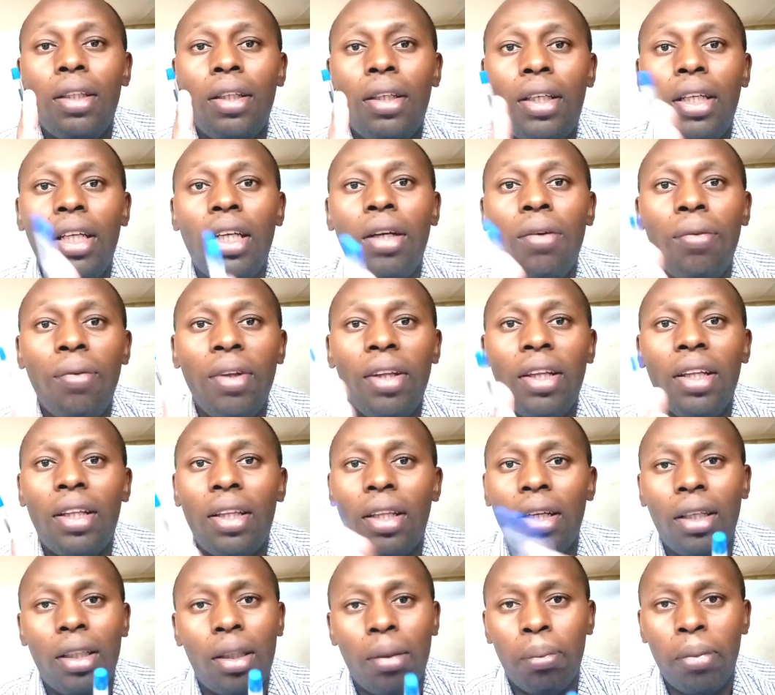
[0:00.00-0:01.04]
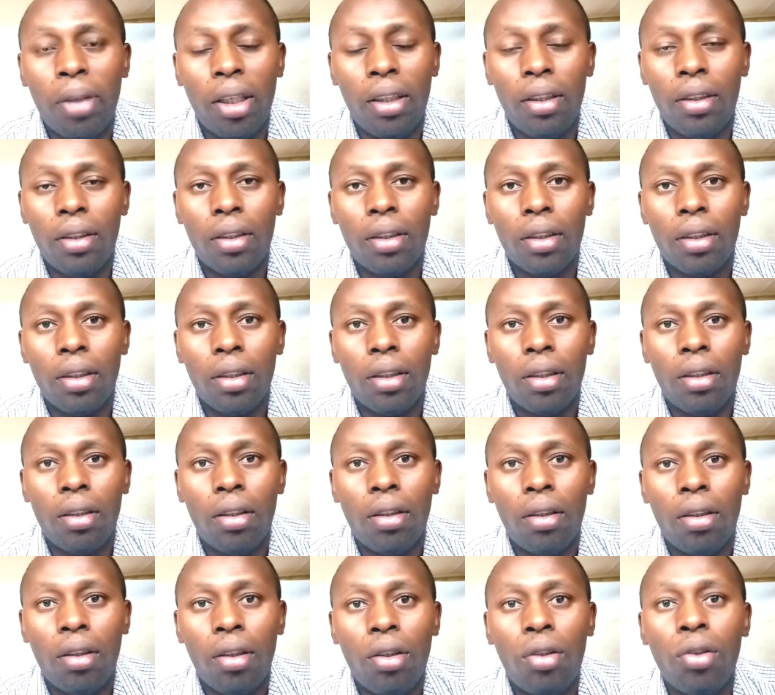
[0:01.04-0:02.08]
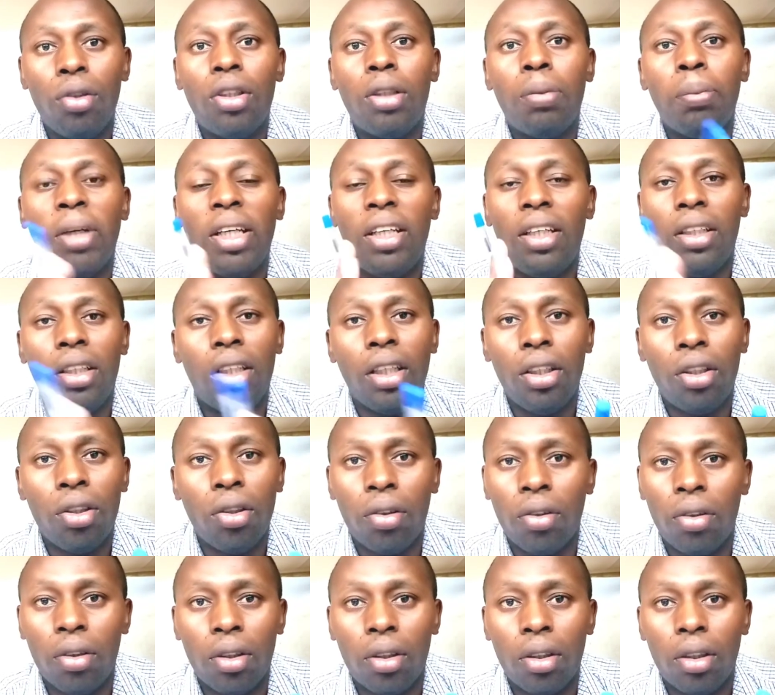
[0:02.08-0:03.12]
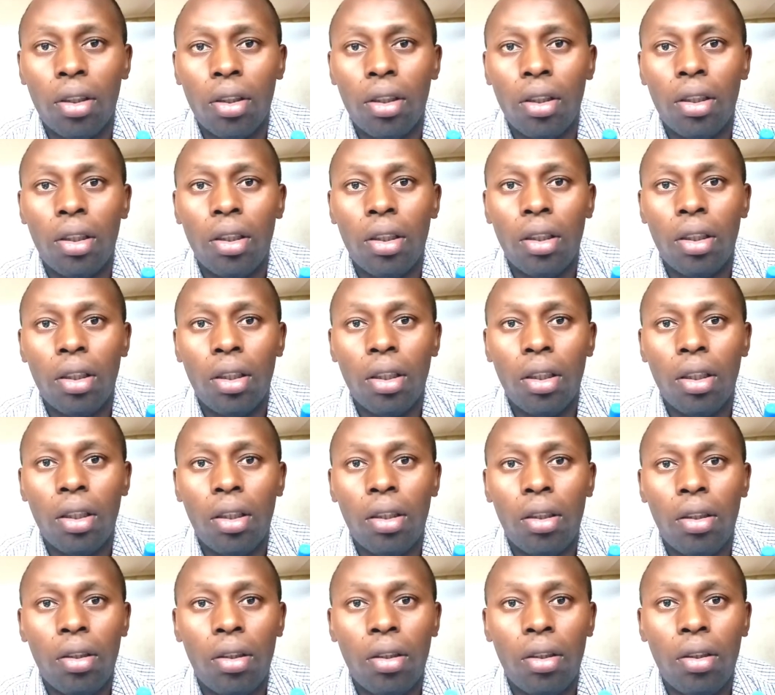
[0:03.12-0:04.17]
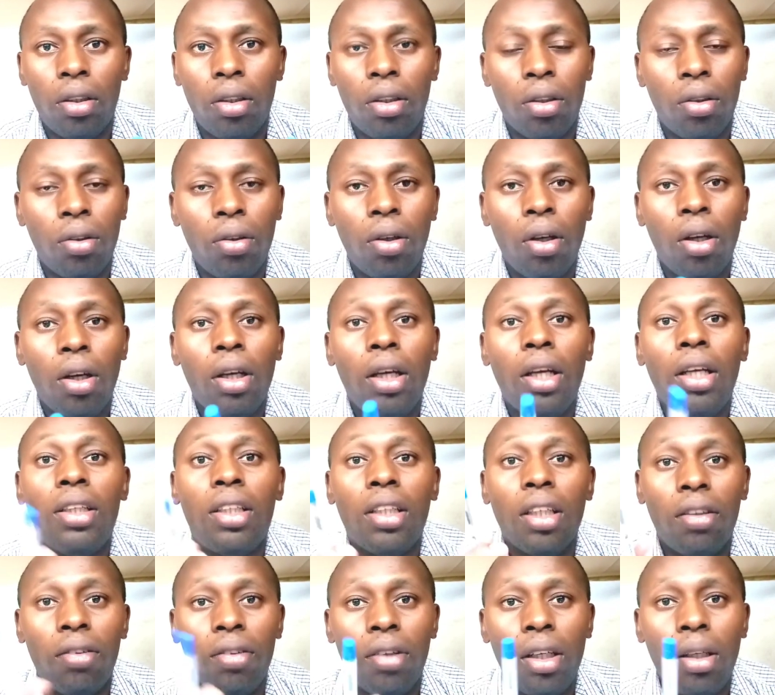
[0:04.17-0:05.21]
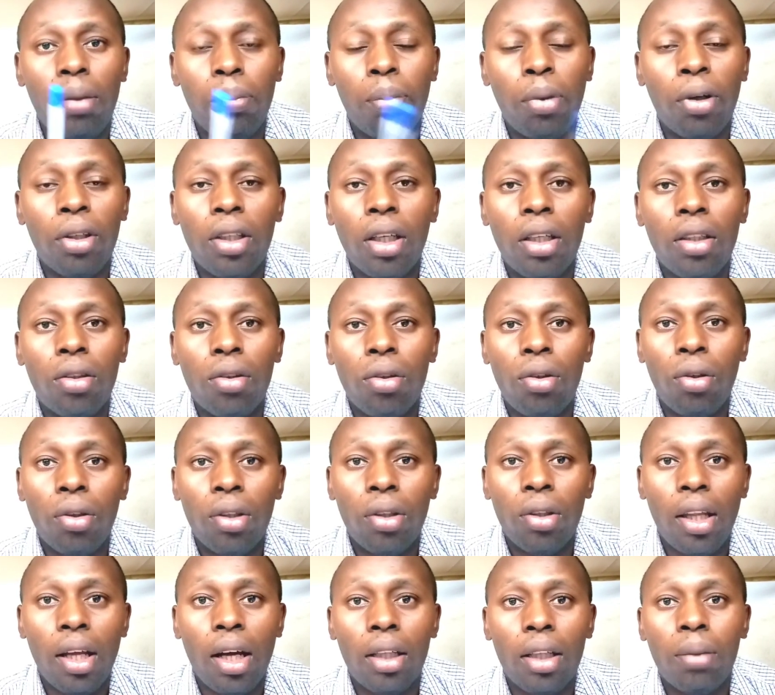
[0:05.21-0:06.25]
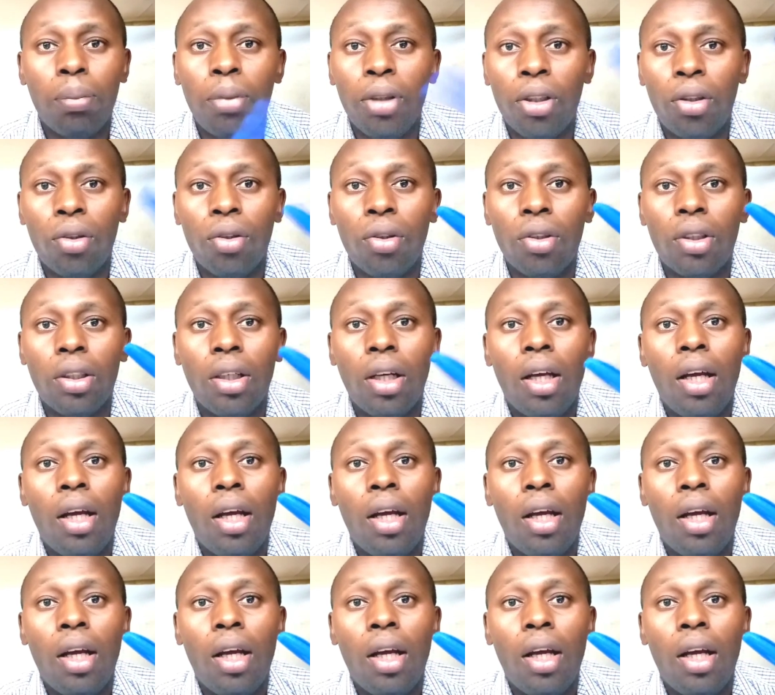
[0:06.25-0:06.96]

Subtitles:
Deal with the treatment, those medications. It is very important to note that, because